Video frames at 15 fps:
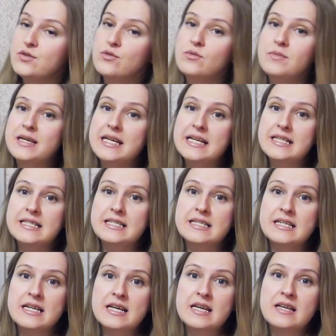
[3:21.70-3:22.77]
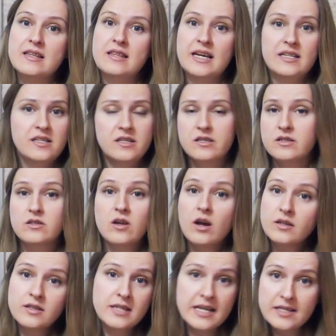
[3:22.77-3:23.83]
to means that it is
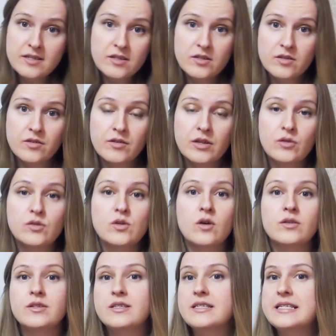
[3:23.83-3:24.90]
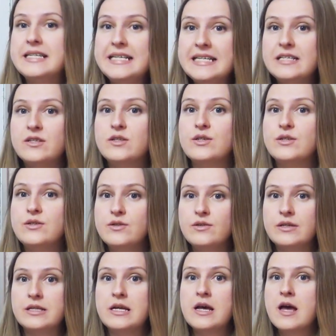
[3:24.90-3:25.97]
not necessary. You don't need to do
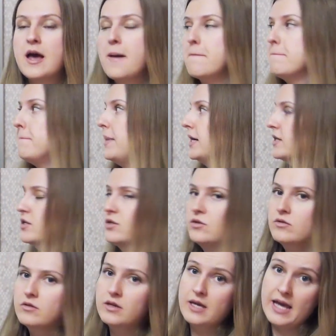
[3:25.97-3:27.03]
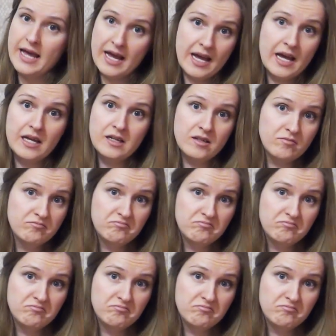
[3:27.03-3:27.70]
it, but you can.